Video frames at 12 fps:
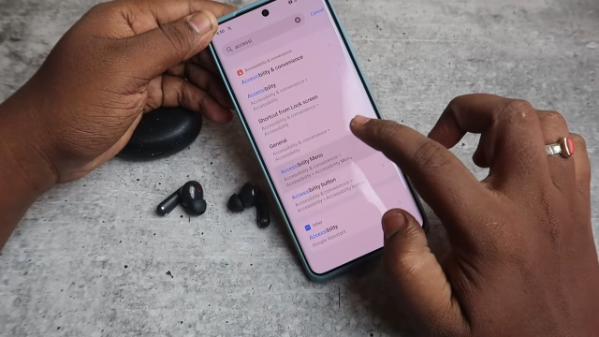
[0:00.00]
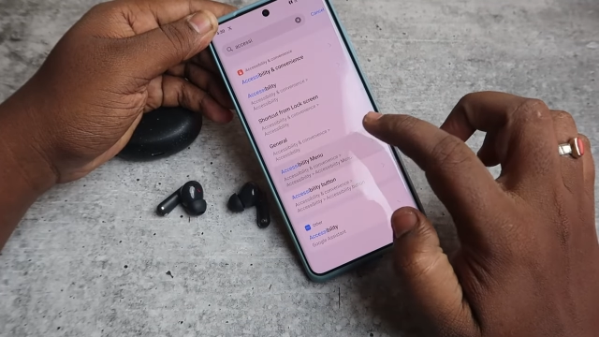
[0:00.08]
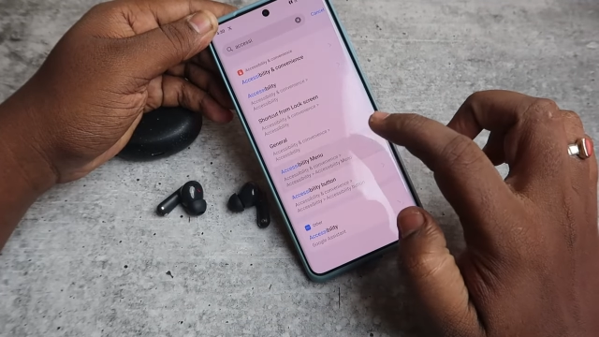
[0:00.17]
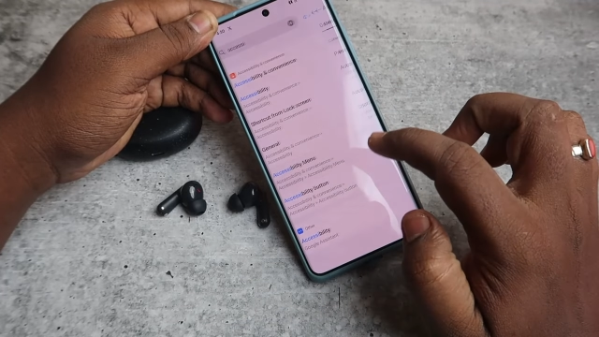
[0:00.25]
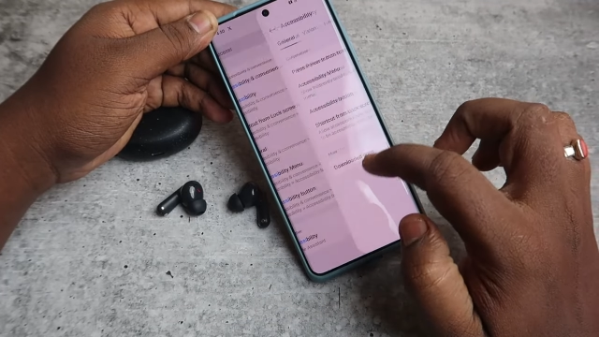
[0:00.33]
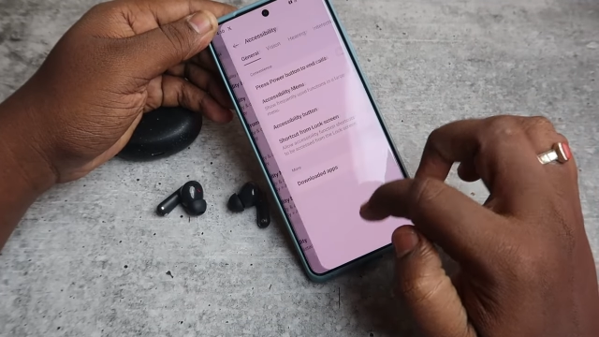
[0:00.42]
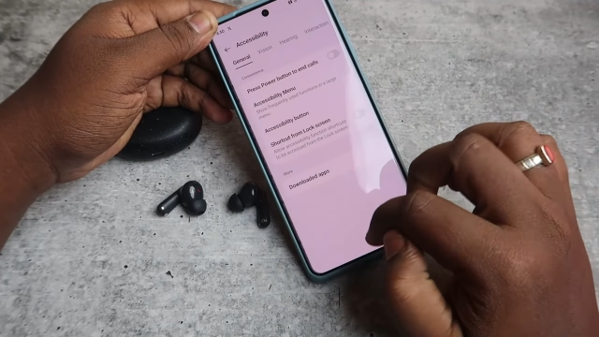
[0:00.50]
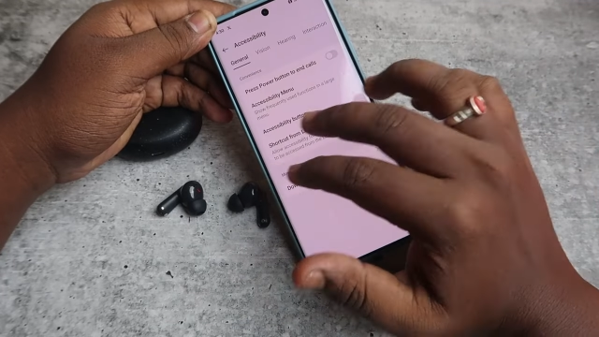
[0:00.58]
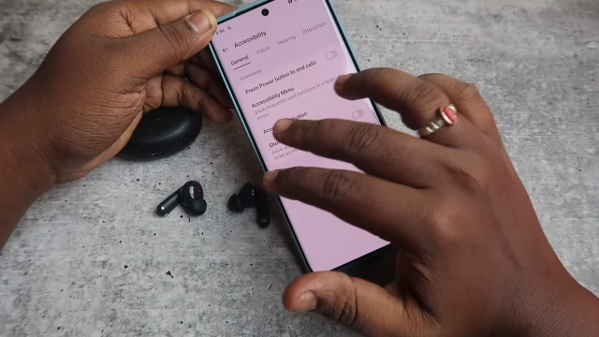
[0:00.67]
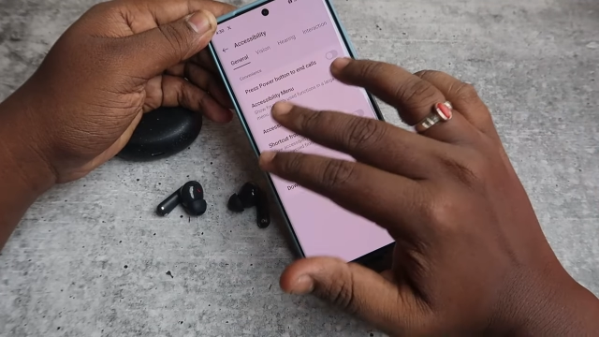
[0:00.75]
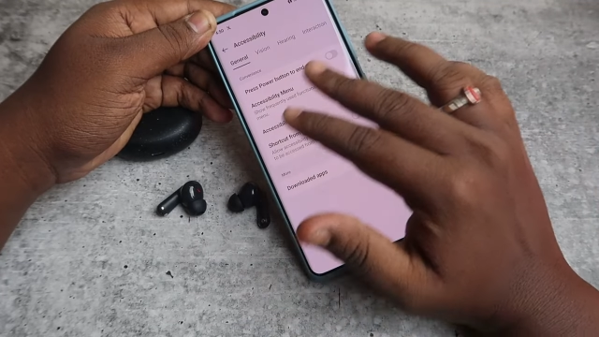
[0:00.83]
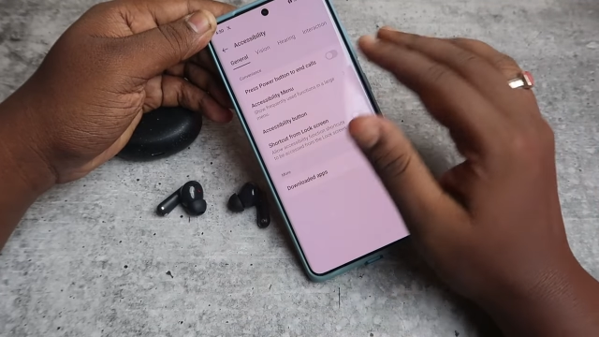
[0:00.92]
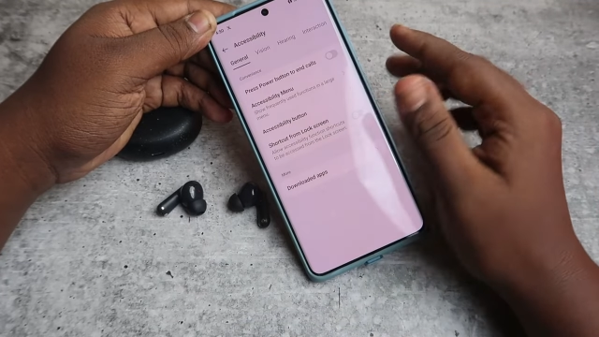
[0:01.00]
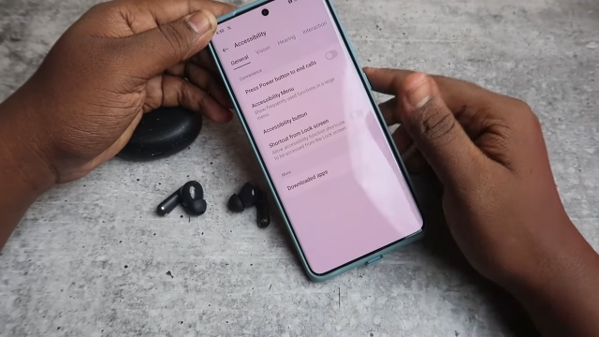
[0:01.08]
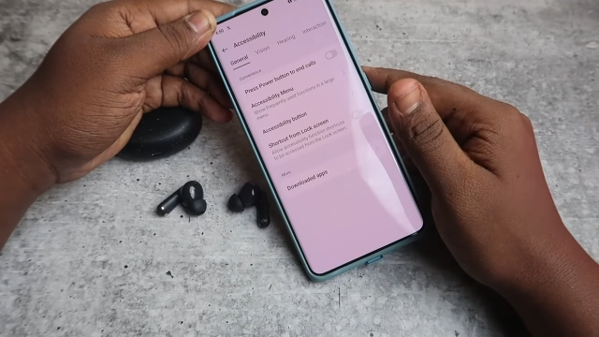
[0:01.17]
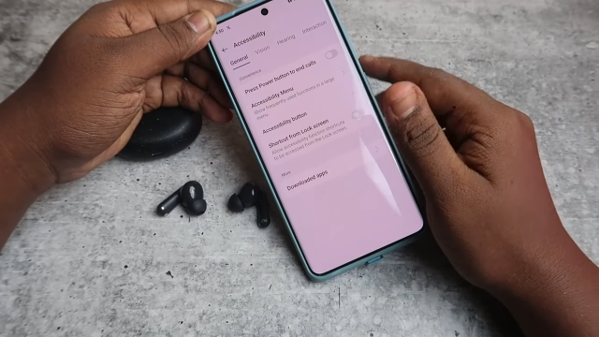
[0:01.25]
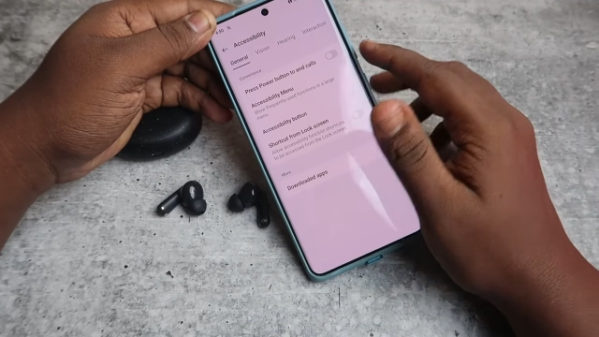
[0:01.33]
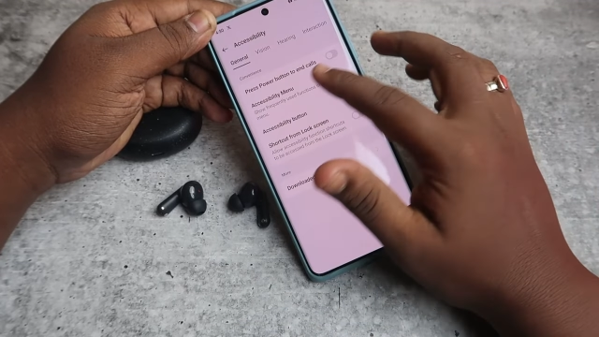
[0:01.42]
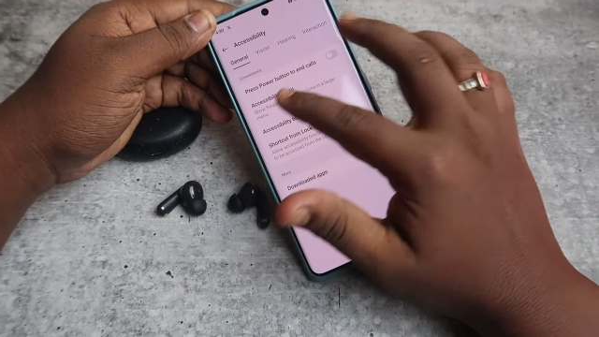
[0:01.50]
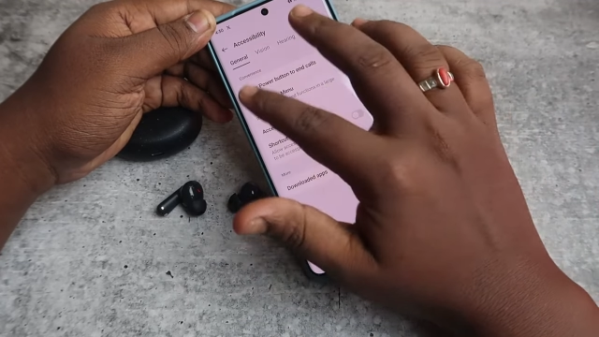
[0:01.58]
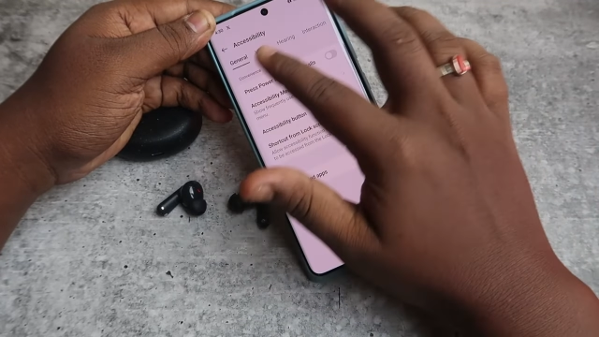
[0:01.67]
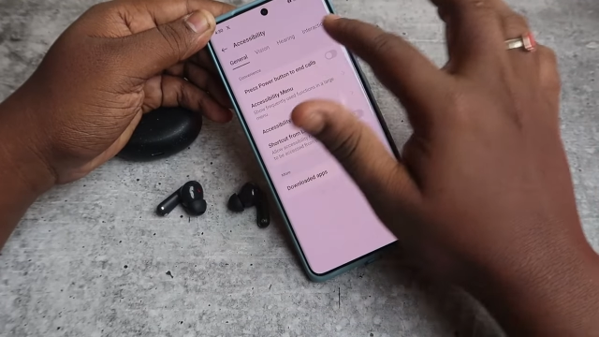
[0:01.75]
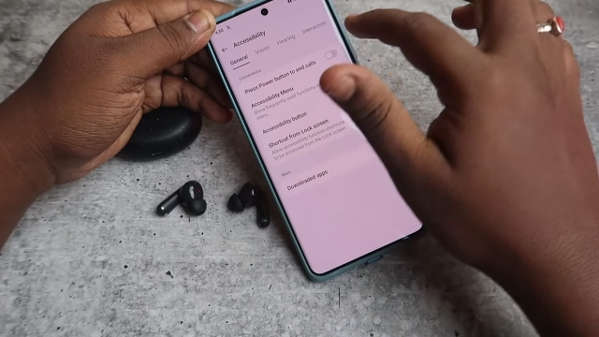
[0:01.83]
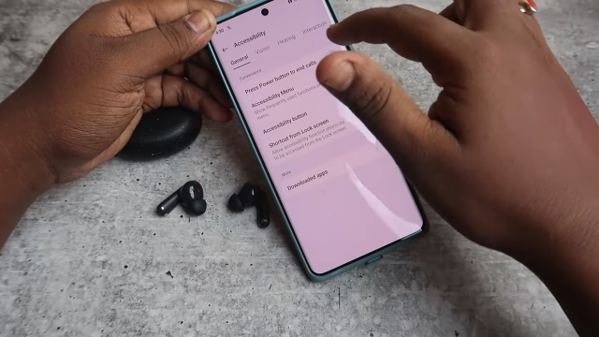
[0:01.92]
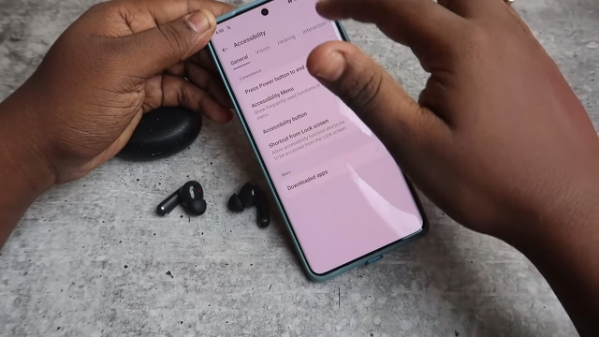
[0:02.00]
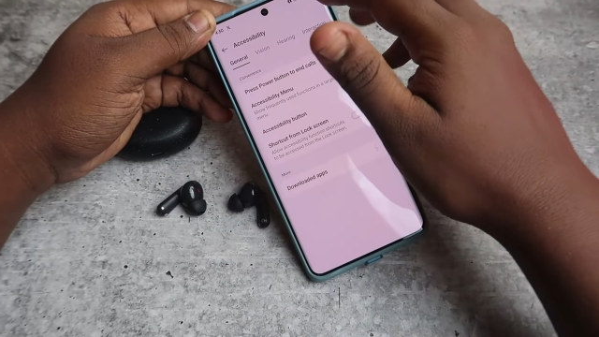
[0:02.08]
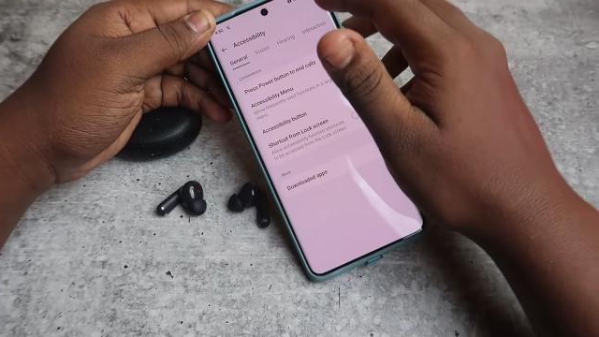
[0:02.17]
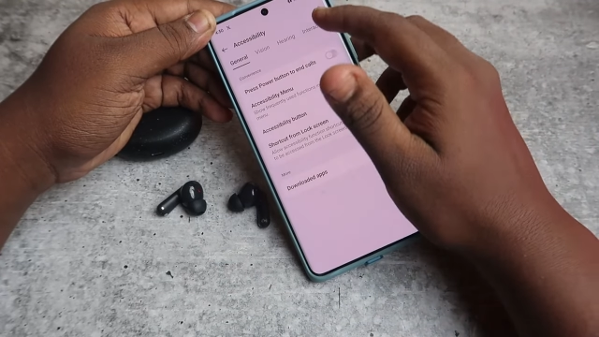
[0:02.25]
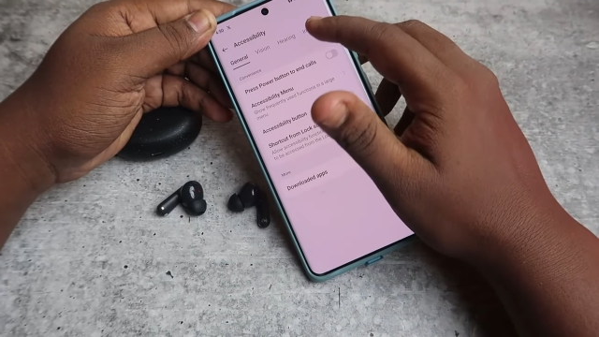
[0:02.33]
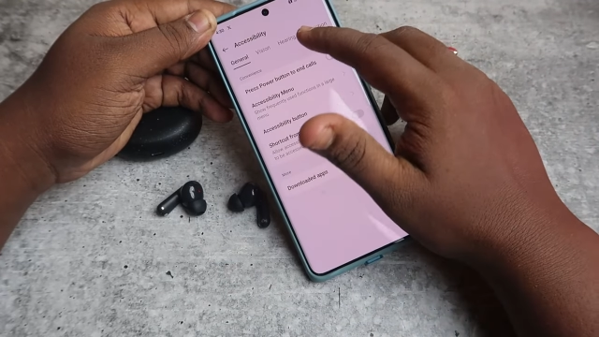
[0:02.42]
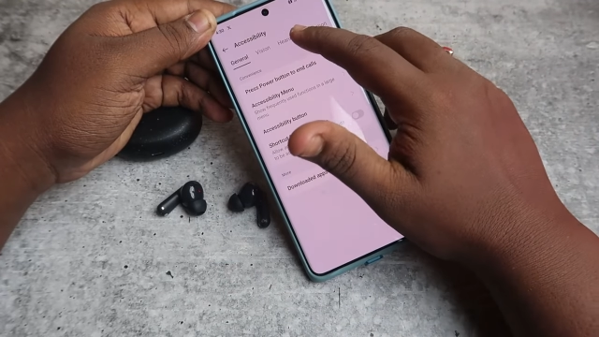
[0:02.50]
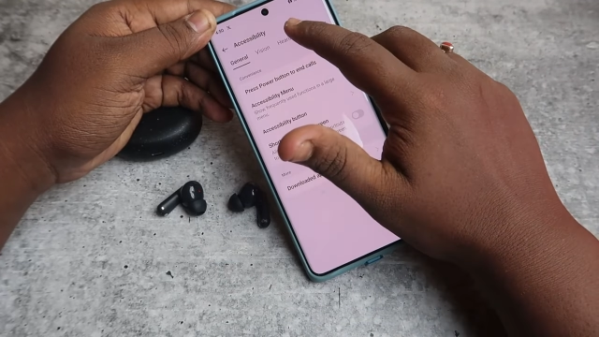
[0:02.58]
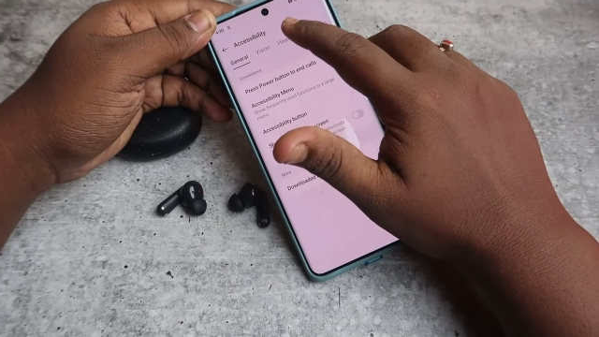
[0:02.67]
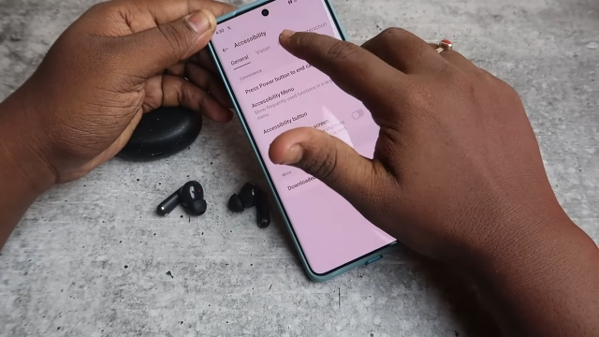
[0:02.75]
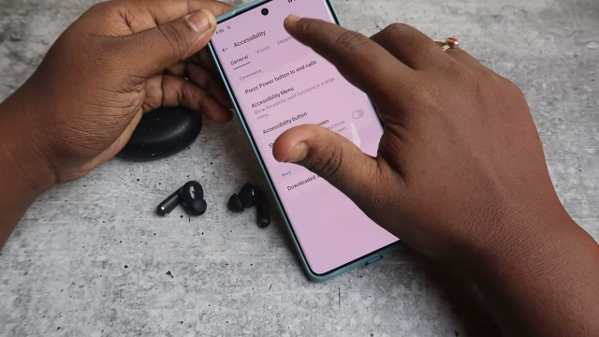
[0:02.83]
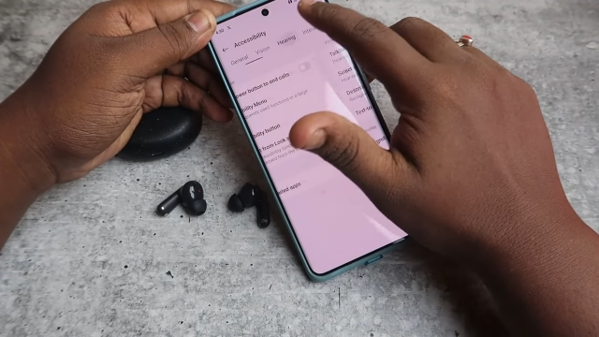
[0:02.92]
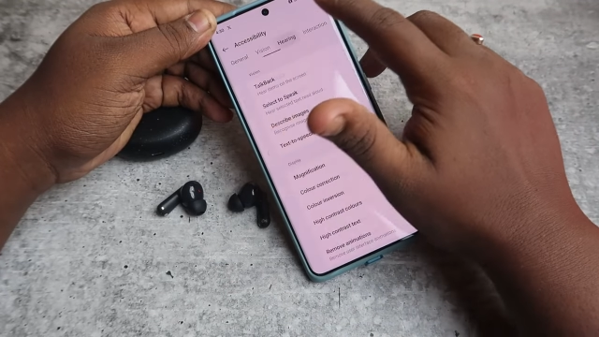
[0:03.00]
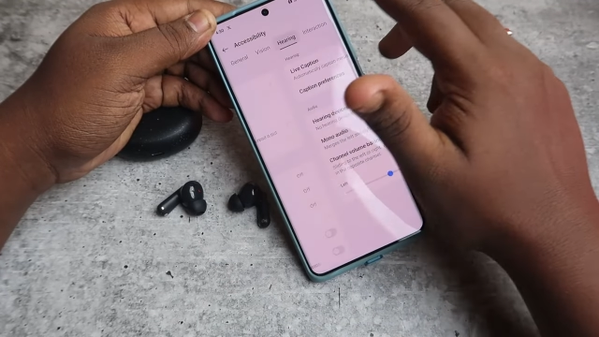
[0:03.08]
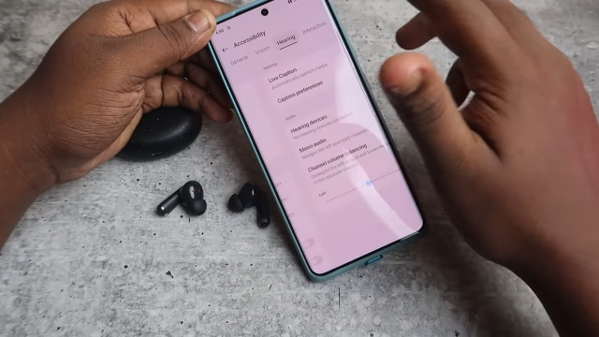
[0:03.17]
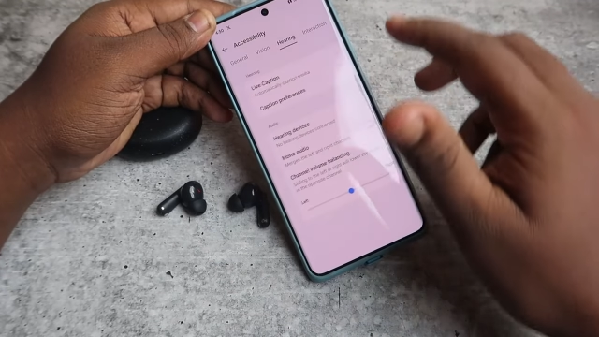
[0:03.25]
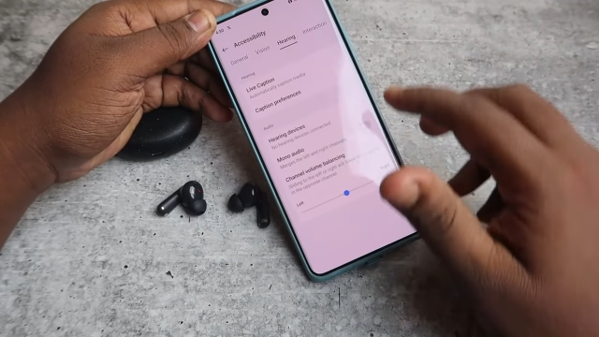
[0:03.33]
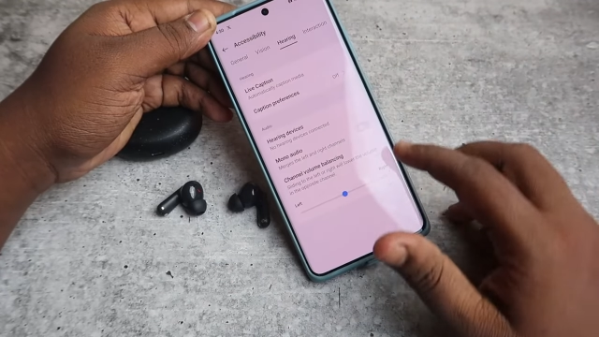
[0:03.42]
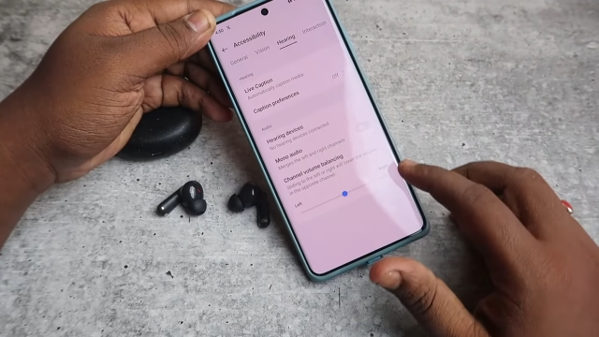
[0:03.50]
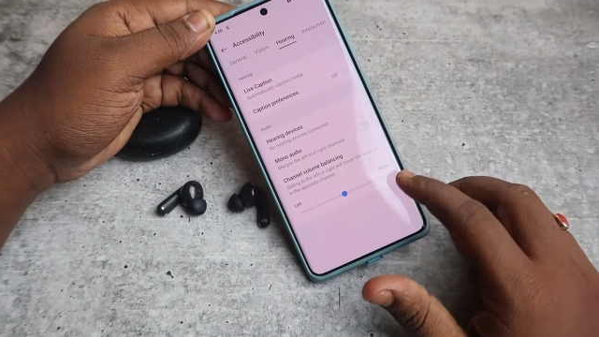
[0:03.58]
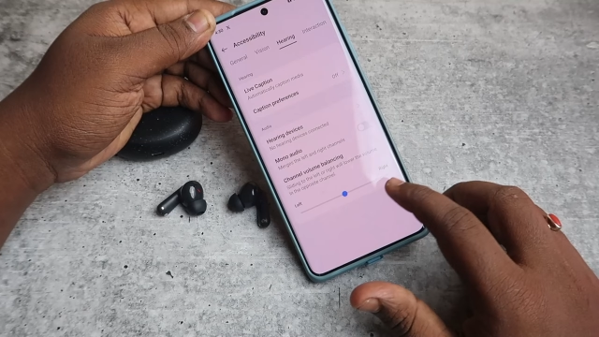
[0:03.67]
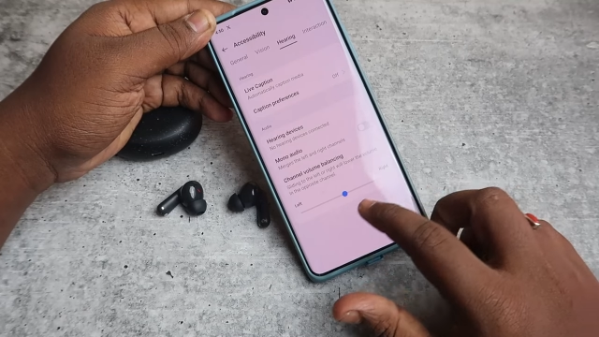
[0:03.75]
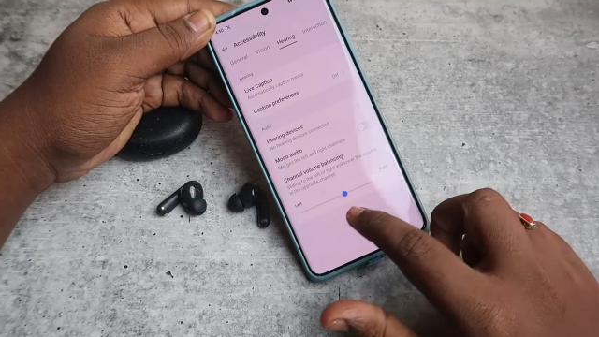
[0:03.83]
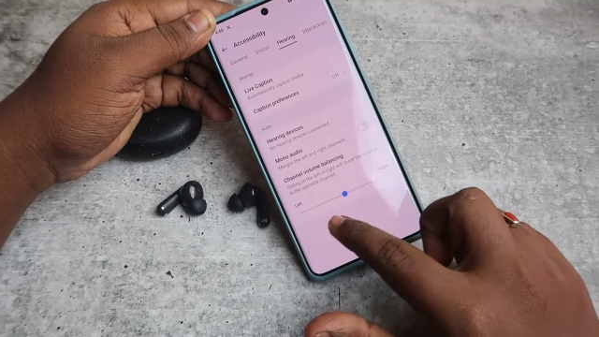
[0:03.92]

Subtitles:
(no speaker visible)